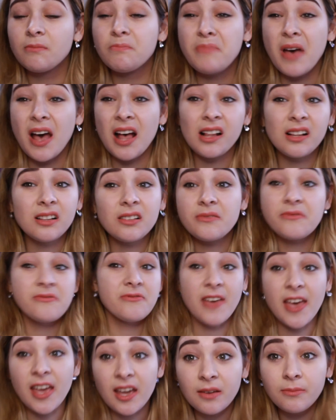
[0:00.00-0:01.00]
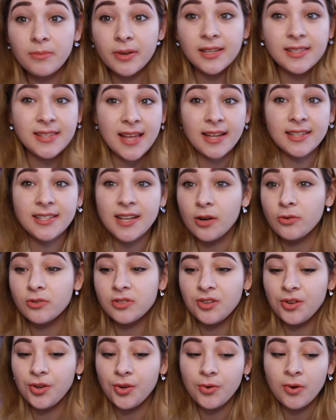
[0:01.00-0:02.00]
bell thing because that
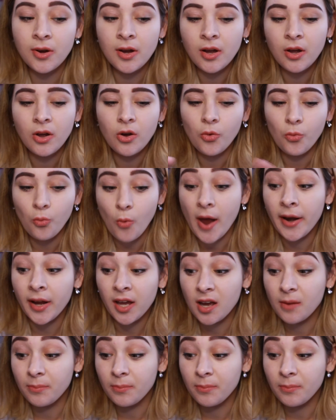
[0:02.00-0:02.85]
tells you when I